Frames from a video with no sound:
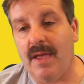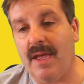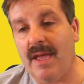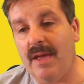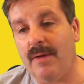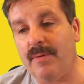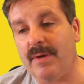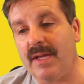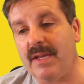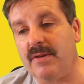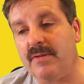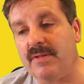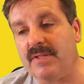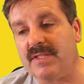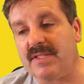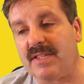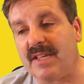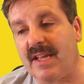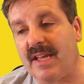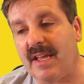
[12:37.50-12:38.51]
And we got to do the
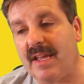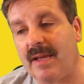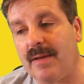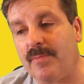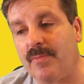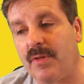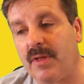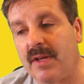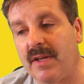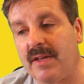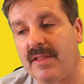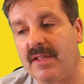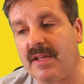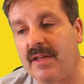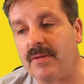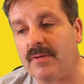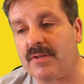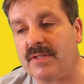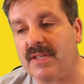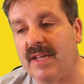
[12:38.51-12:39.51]
same thing on the
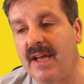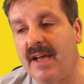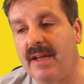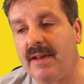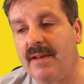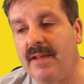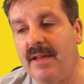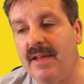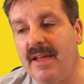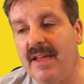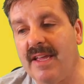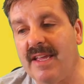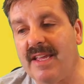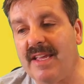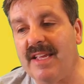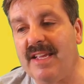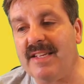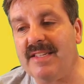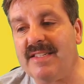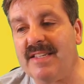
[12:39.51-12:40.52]
other side.
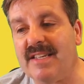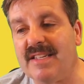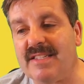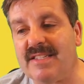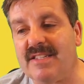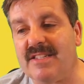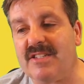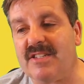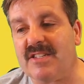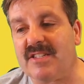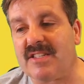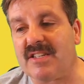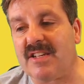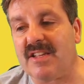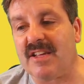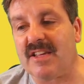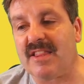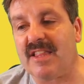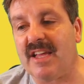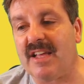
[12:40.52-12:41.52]
Easiest to just
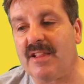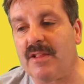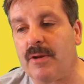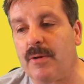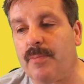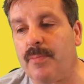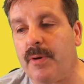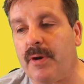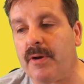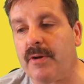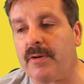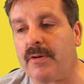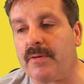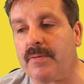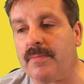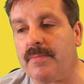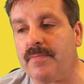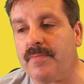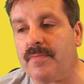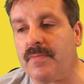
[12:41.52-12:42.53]
click that little part,
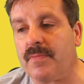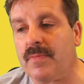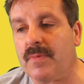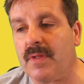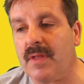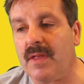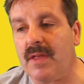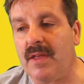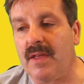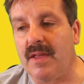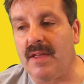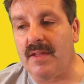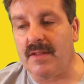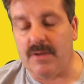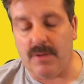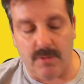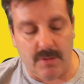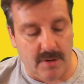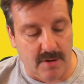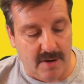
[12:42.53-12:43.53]

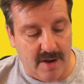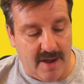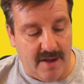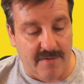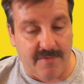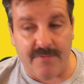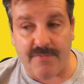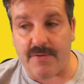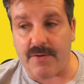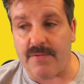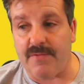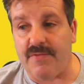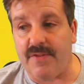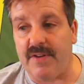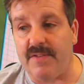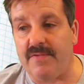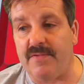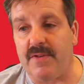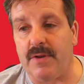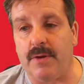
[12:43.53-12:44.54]
do your F for
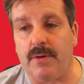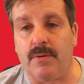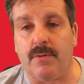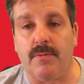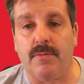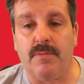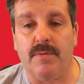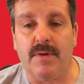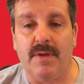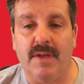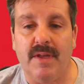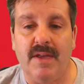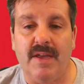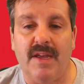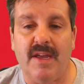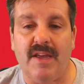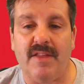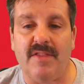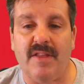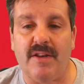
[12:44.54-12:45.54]
fit view,
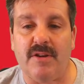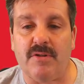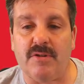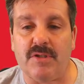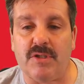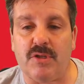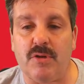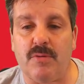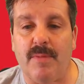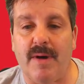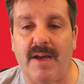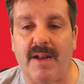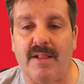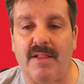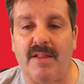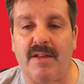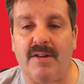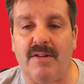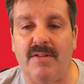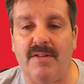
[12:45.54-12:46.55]
and then you can zoom out a
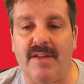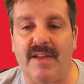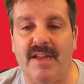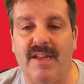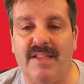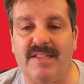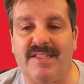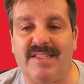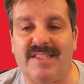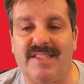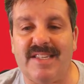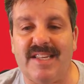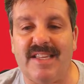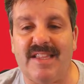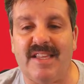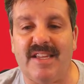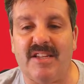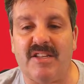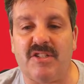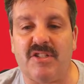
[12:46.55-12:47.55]
little and see
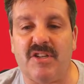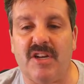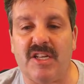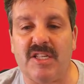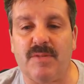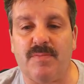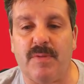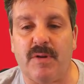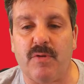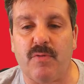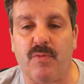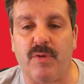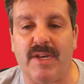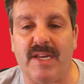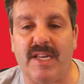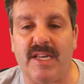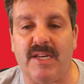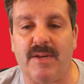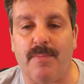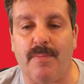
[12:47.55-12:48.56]
the adjustment we
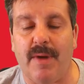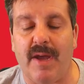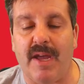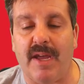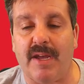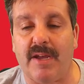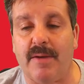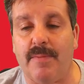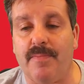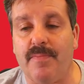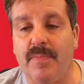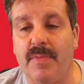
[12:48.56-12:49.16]
need to make.